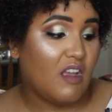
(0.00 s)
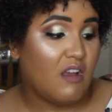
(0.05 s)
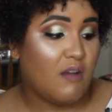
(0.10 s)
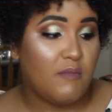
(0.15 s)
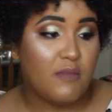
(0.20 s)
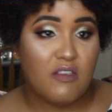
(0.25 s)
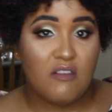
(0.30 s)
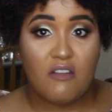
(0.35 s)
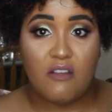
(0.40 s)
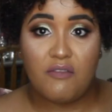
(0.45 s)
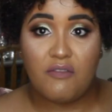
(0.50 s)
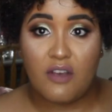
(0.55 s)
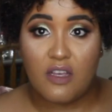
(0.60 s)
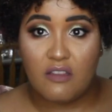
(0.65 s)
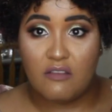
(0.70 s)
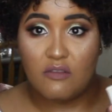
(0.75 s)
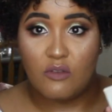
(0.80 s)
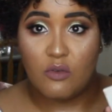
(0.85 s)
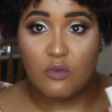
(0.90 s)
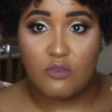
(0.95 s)
I mean, you can
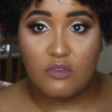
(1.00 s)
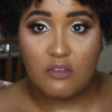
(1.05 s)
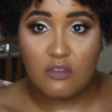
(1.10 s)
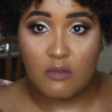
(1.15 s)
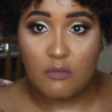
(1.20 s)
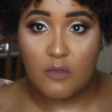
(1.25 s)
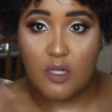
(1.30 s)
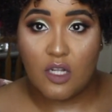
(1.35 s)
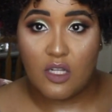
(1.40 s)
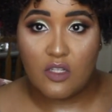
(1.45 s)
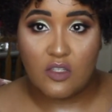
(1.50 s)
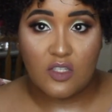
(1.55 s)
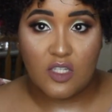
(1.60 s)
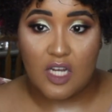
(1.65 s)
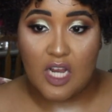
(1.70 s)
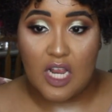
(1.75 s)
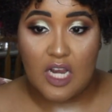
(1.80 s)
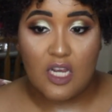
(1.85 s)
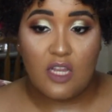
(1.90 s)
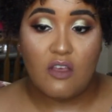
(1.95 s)
find those same colors
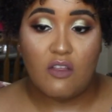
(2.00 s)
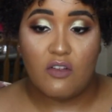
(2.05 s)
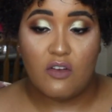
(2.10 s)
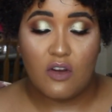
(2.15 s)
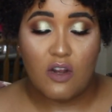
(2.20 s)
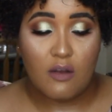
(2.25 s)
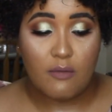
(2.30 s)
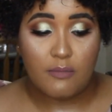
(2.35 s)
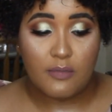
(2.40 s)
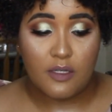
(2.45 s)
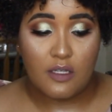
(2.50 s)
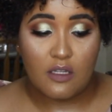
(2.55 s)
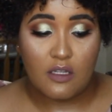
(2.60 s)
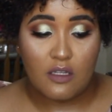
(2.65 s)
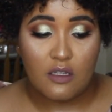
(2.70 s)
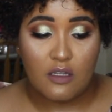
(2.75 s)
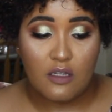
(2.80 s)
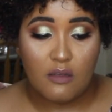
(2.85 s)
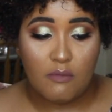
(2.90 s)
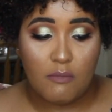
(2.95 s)
in any other
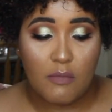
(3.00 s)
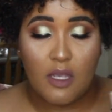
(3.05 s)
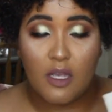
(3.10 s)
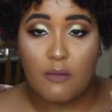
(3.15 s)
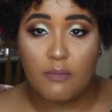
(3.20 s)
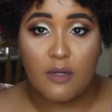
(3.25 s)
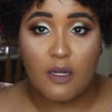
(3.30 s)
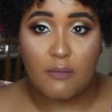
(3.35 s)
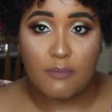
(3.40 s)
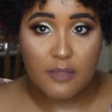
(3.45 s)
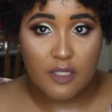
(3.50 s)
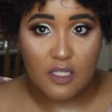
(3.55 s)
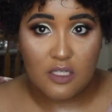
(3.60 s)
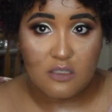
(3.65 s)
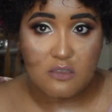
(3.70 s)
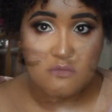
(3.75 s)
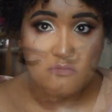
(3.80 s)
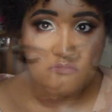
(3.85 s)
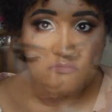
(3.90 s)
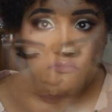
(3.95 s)
makeup
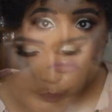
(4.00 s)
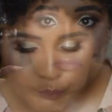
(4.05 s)
company.